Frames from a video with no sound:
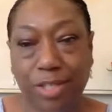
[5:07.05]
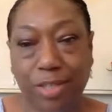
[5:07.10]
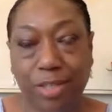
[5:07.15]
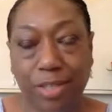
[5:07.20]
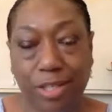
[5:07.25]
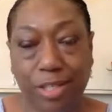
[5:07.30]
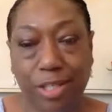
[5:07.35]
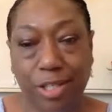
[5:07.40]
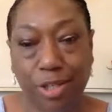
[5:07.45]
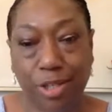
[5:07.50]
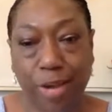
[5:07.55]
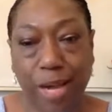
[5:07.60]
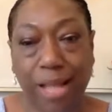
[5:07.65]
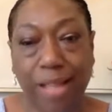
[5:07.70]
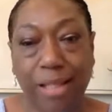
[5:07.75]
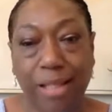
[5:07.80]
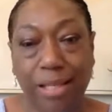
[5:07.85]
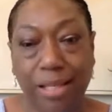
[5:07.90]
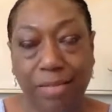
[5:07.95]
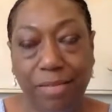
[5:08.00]
the
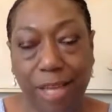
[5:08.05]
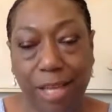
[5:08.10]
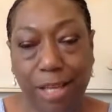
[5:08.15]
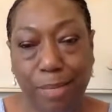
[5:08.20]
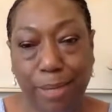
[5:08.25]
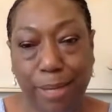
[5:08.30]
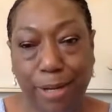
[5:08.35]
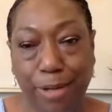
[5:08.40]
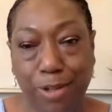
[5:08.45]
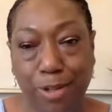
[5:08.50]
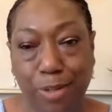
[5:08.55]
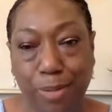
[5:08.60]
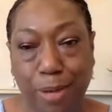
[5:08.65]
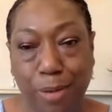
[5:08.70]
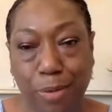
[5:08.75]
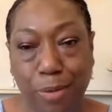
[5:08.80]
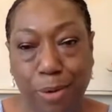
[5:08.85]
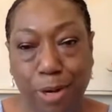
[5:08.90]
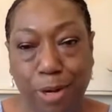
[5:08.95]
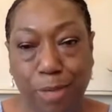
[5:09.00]
centrality of Ella Baker to my
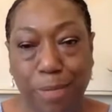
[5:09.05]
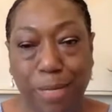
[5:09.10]
work.